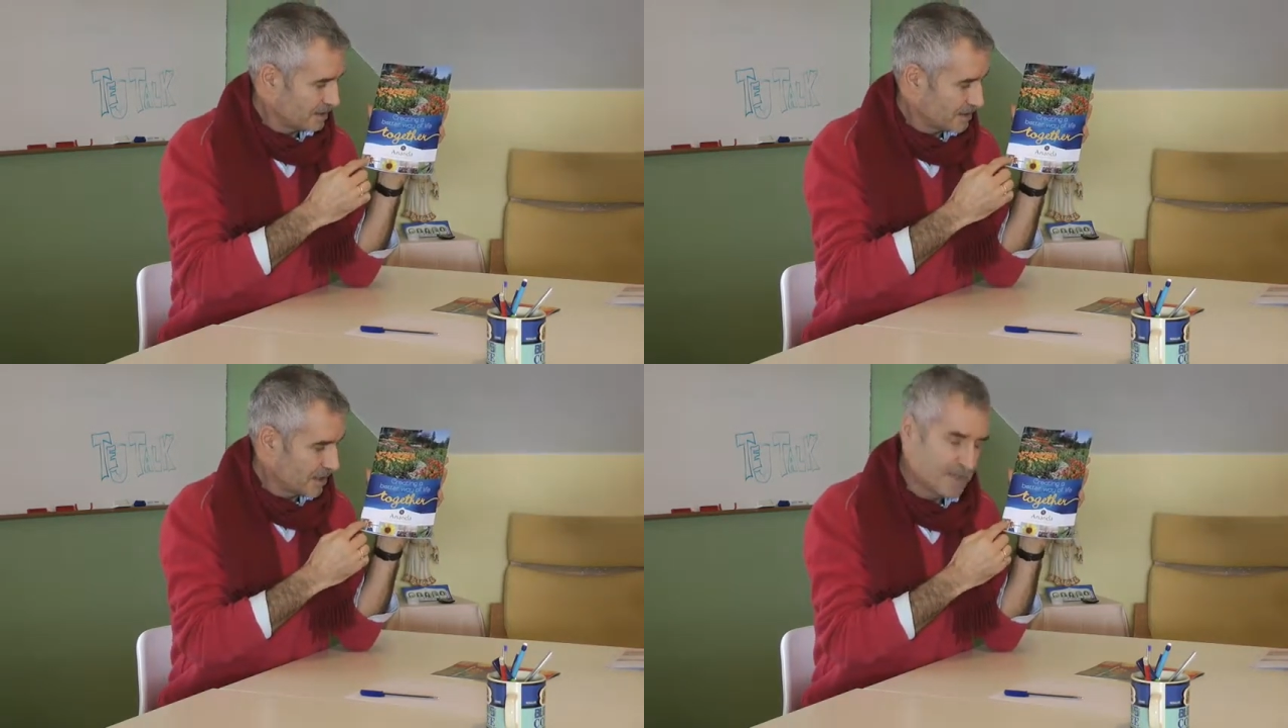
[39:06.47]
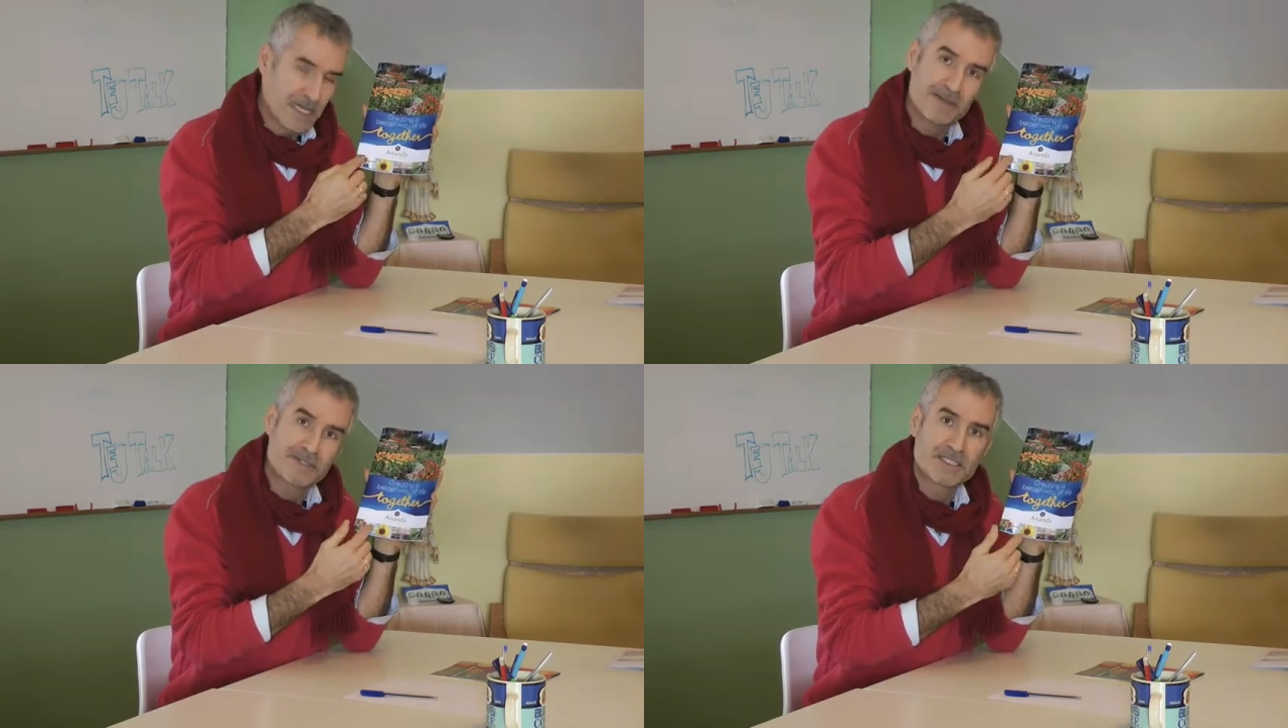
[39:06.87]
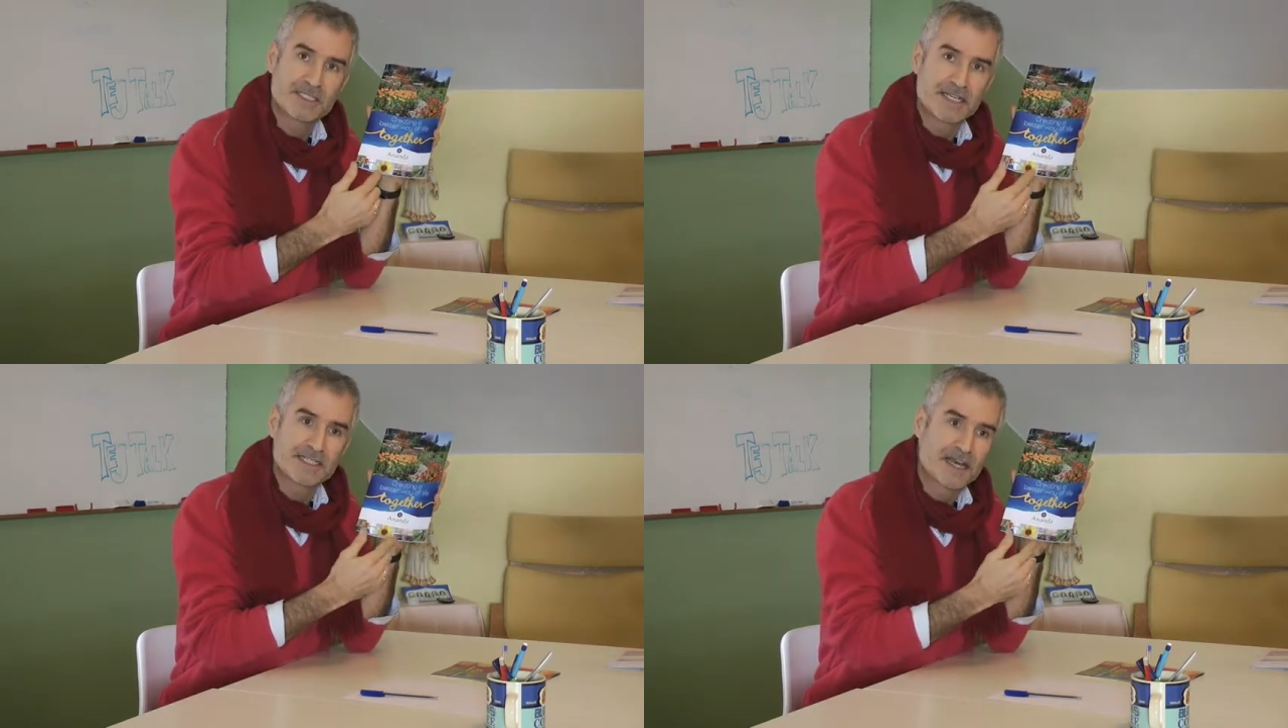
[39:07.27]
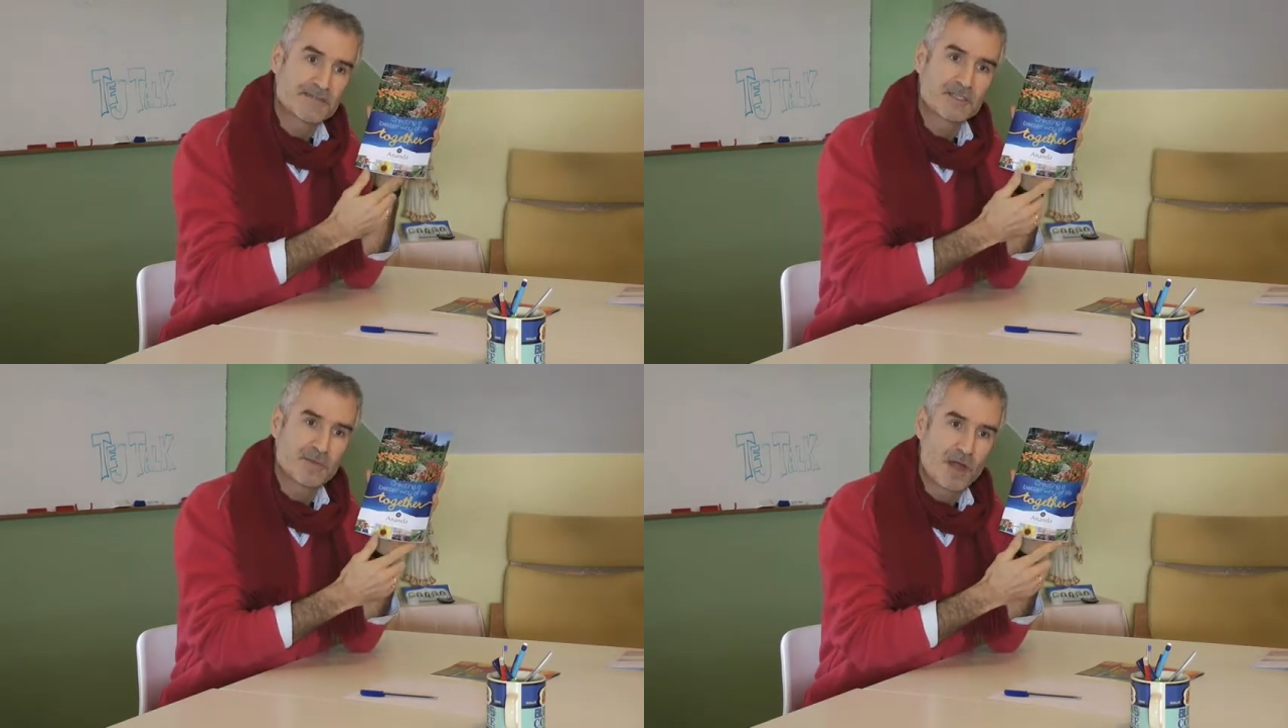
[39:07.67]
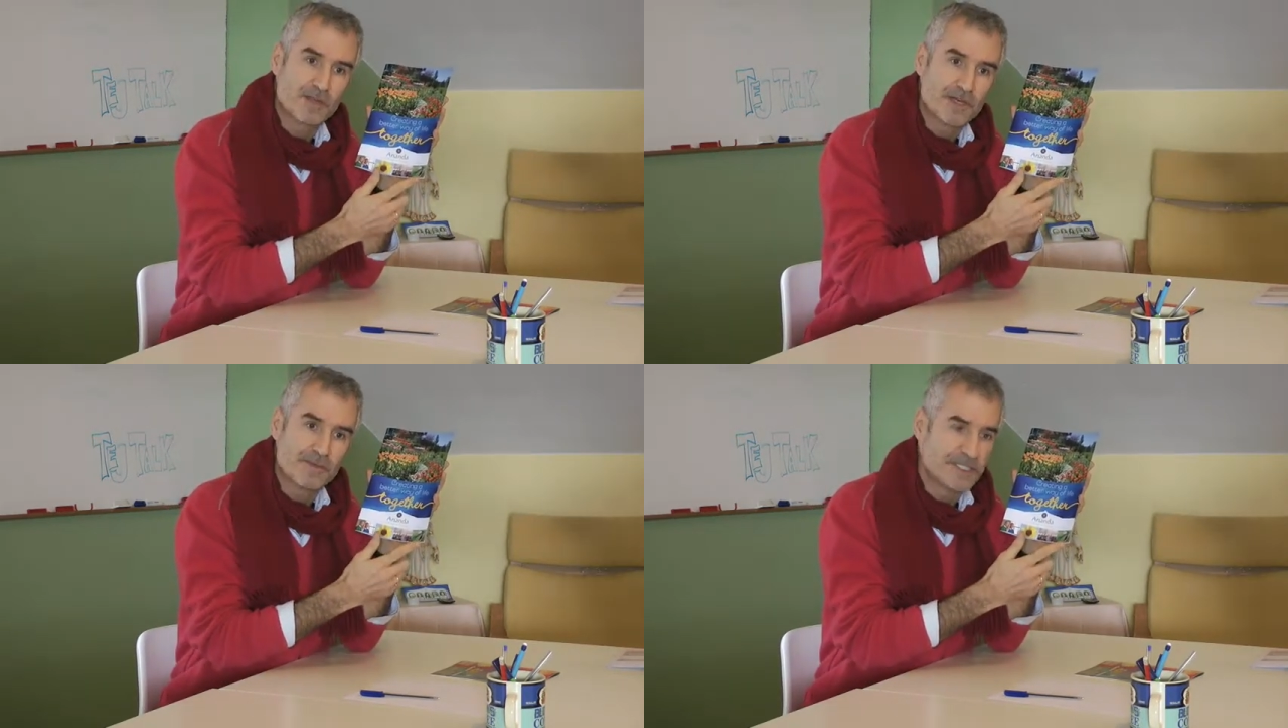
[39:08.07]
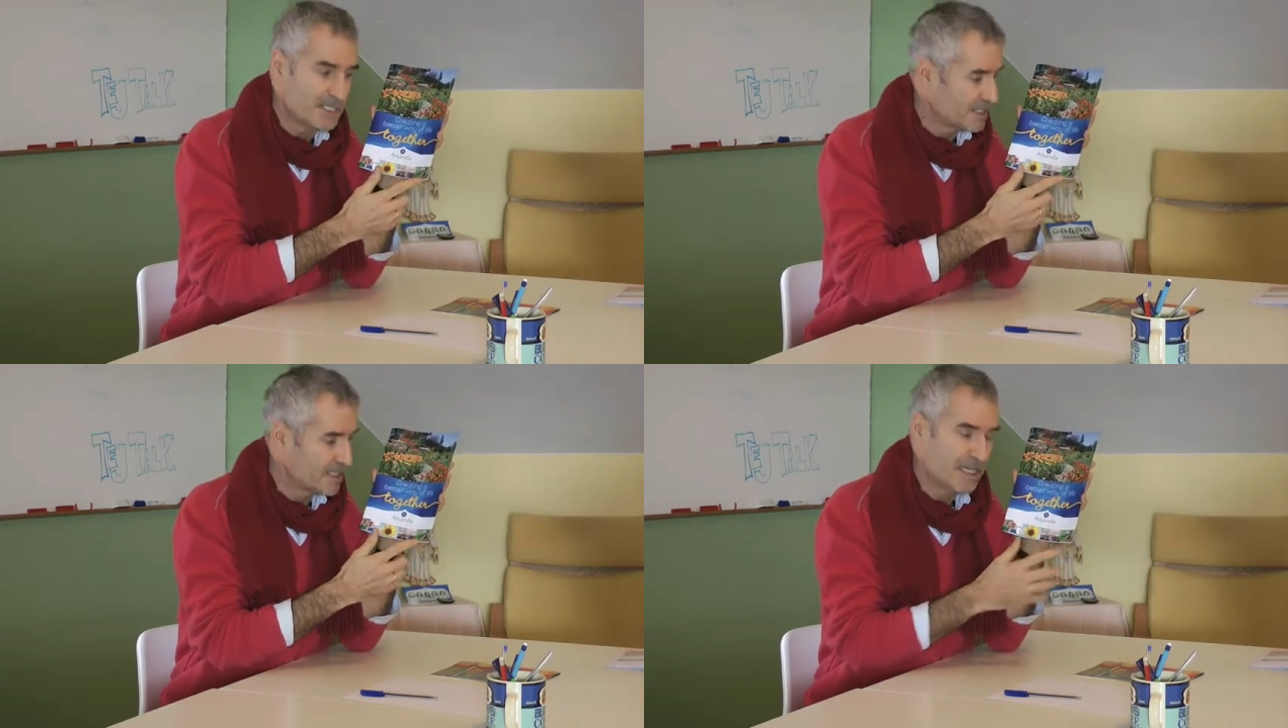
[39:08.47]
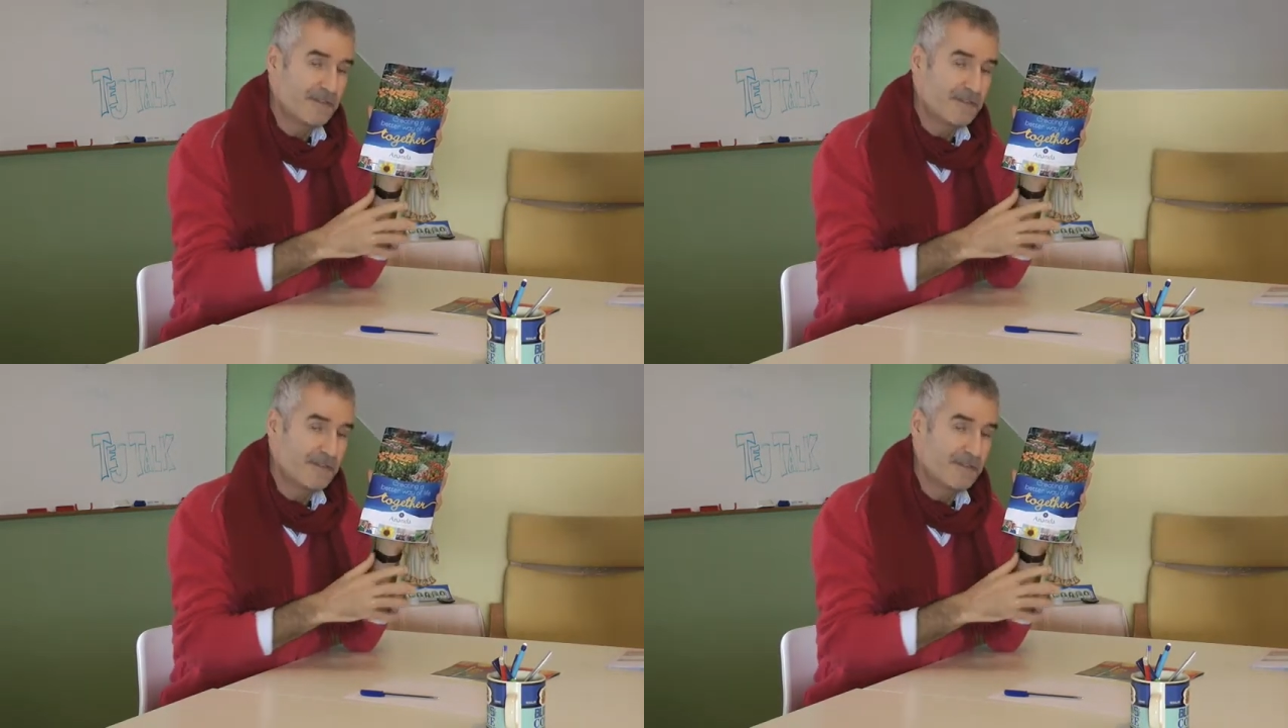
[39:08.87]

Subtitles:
sometimes it's nice to have smaller images